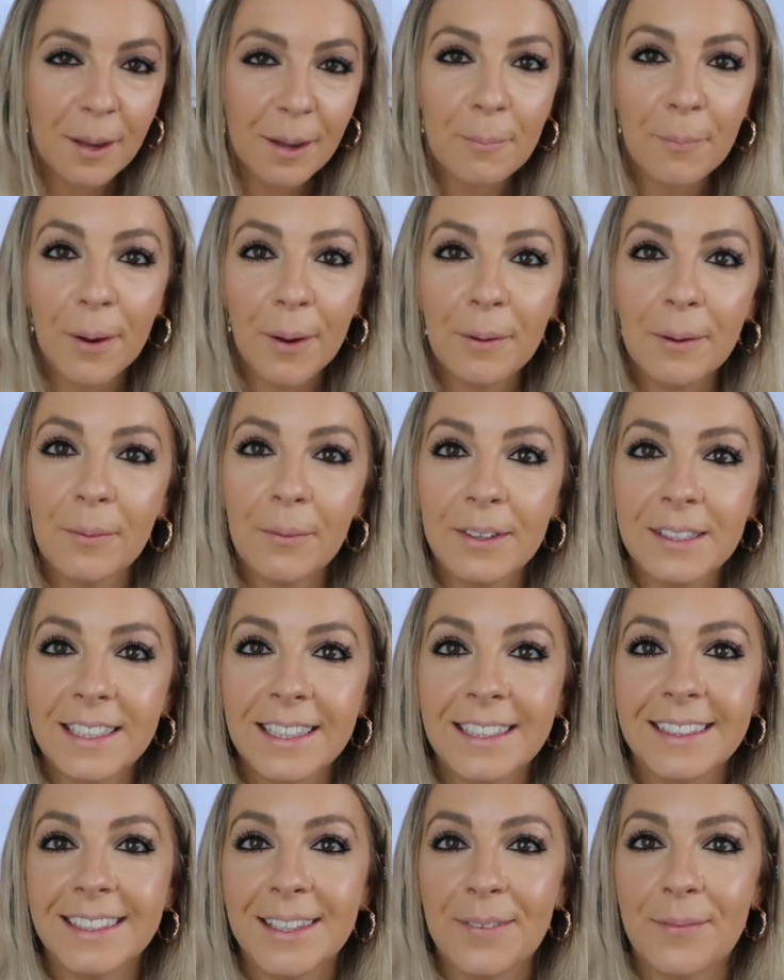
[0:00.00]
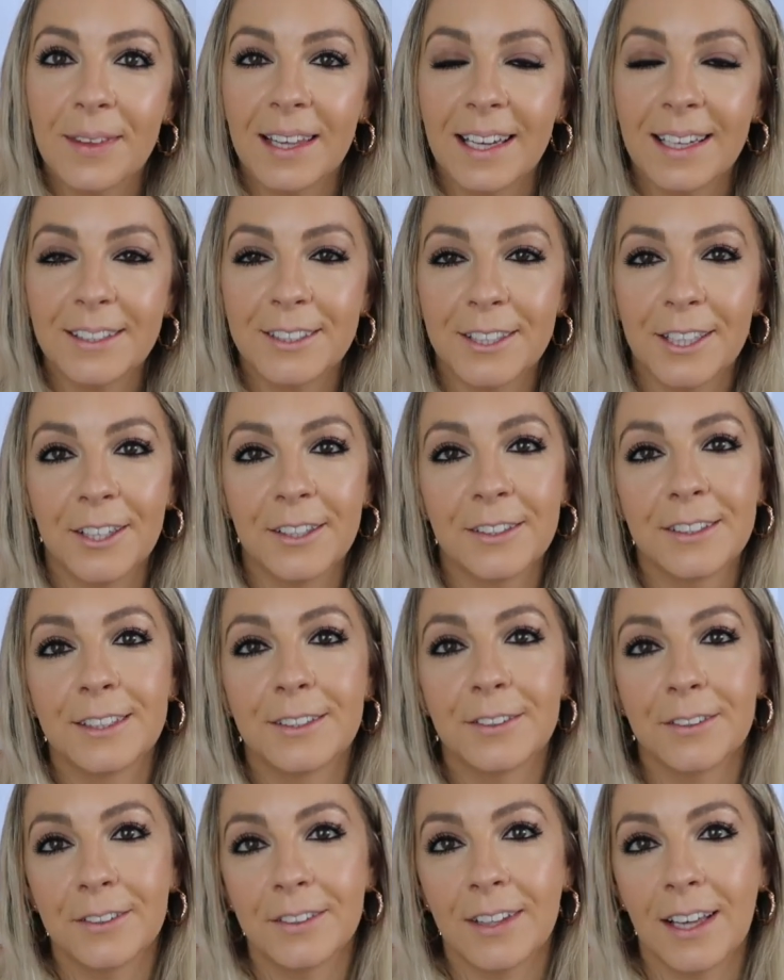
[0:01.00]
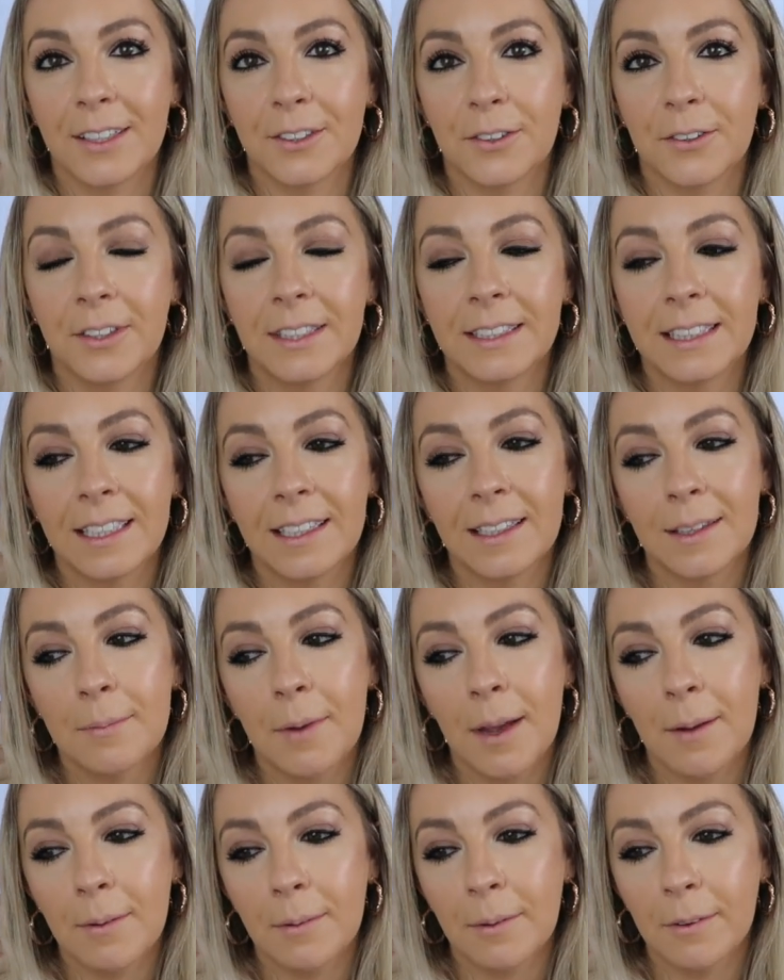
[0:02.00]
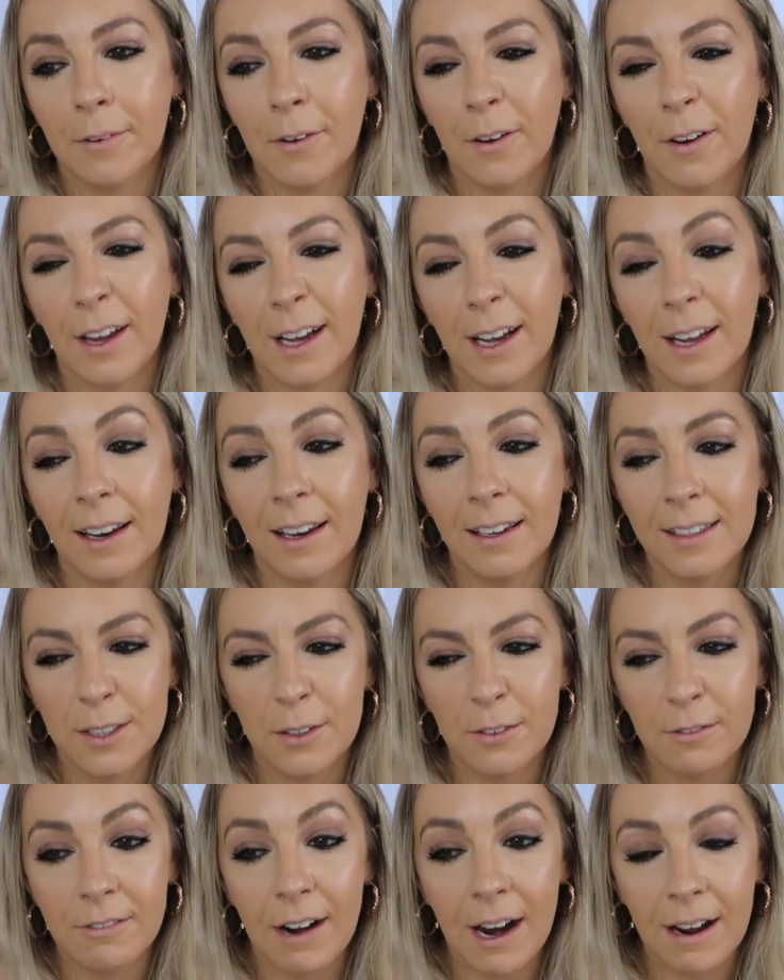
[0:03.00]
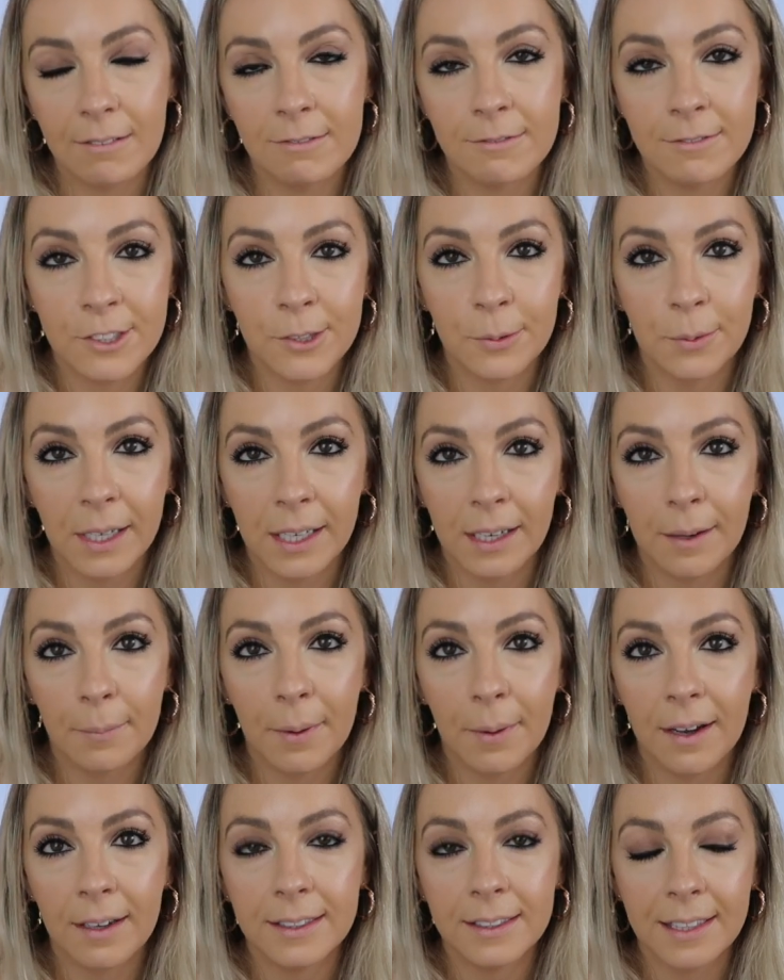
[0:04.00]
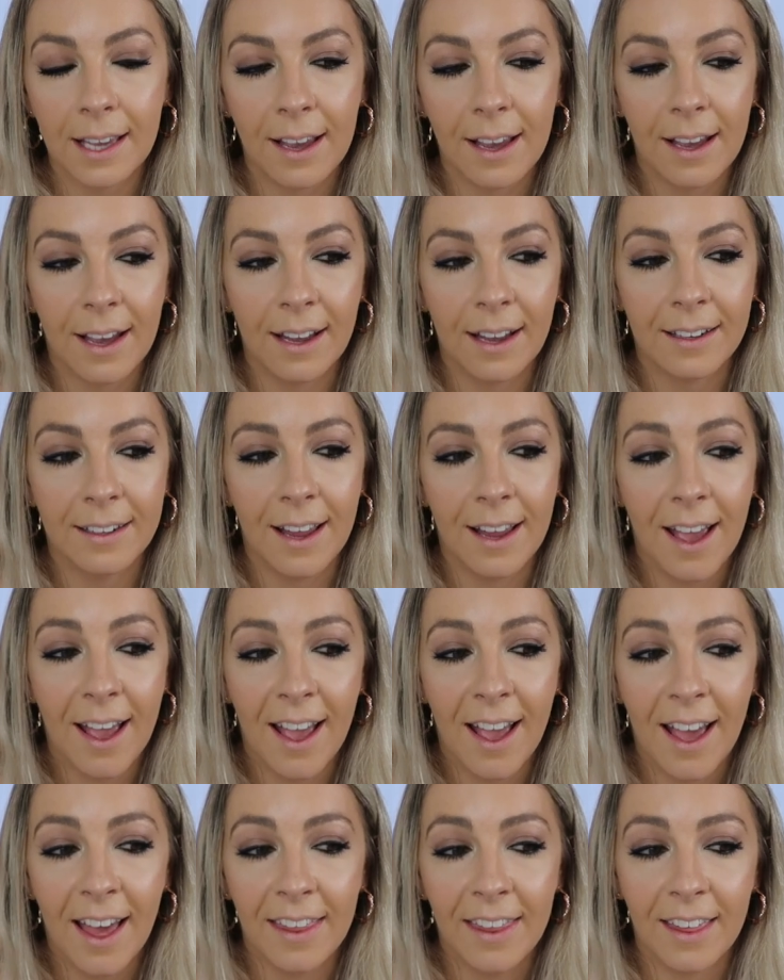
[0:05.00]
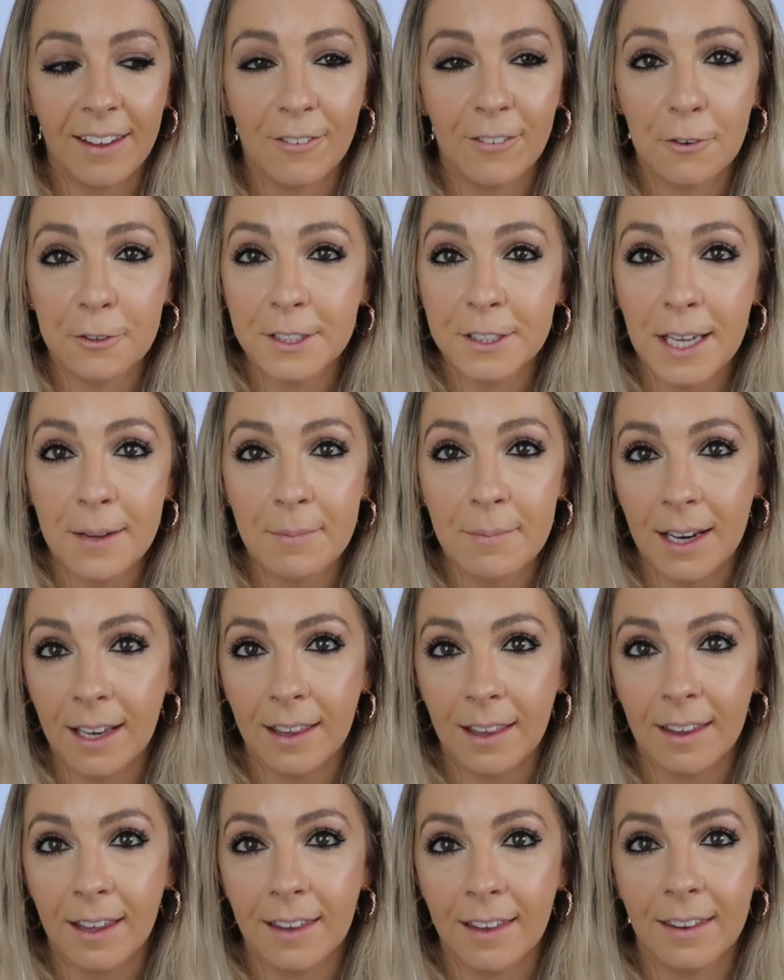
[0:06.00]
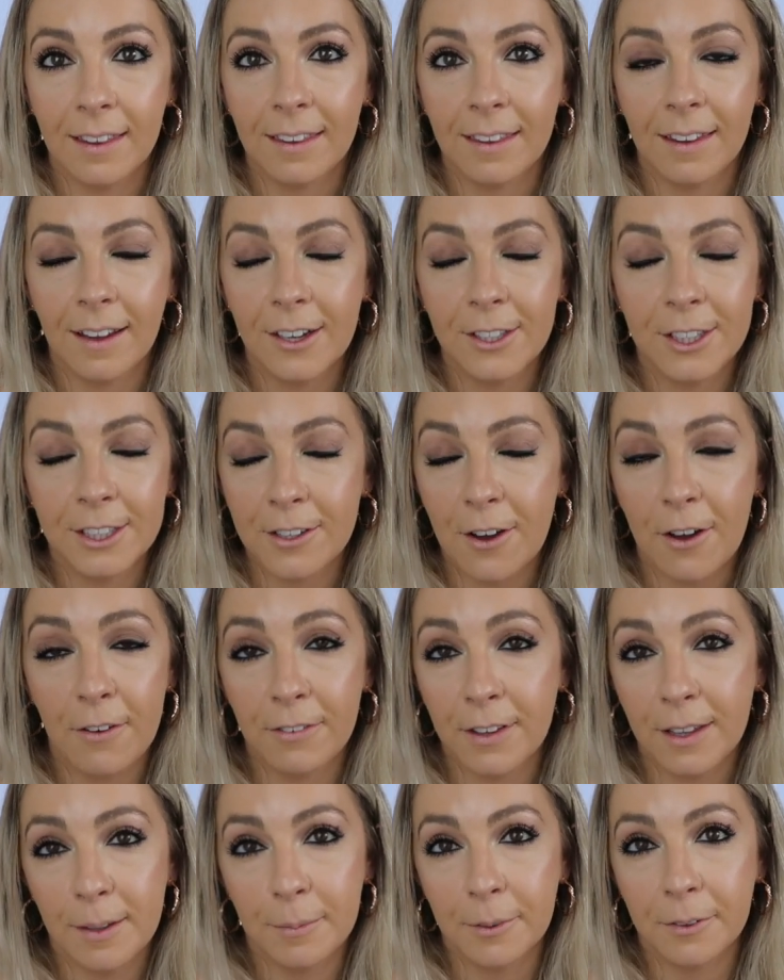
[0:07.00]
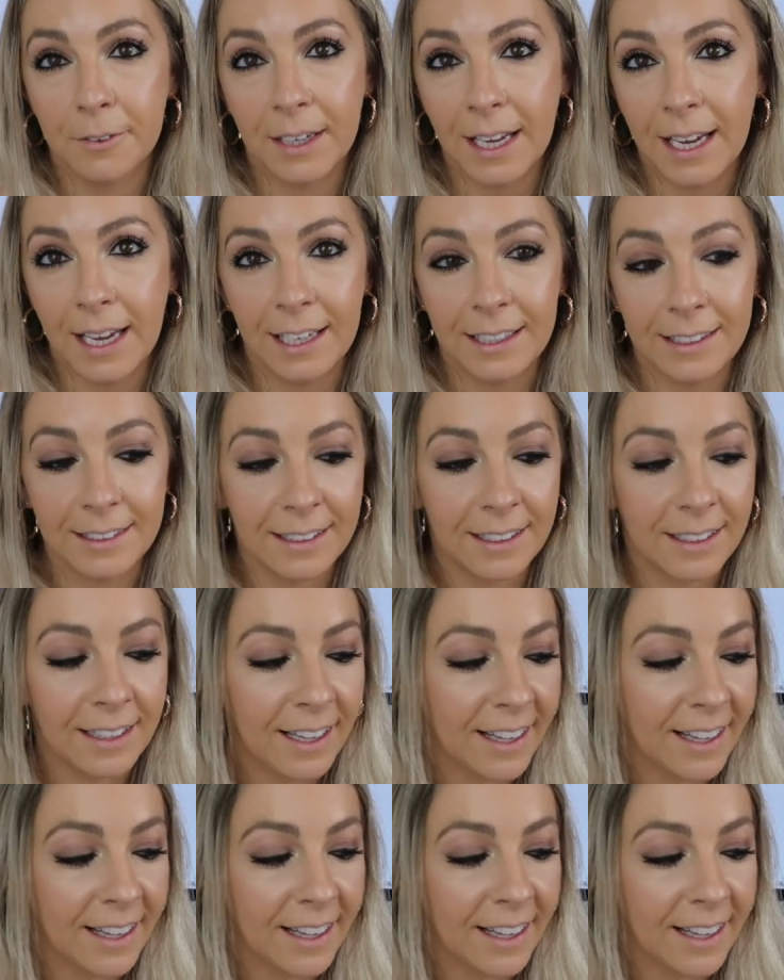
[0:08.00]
but we wanted something to store their toys in. At the moment we've got like a little round wicker basket, and they've got so many that I just can't fit them all in.